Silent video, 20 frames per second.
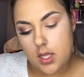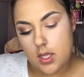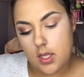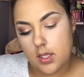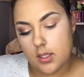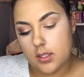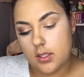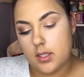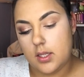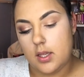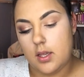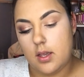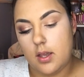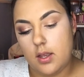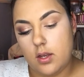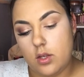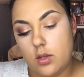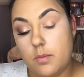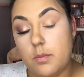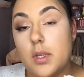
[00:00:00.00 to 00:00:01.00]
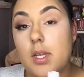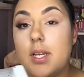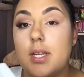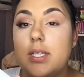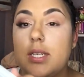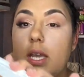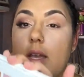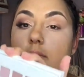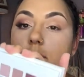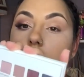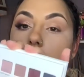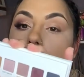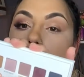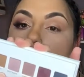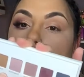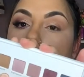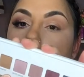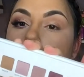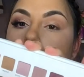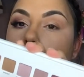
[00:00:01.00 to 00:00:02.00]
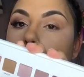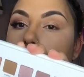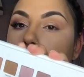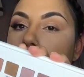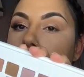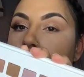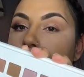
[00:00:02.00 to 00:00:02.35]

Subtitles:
let's see, I'm gonna take Velvet Gray,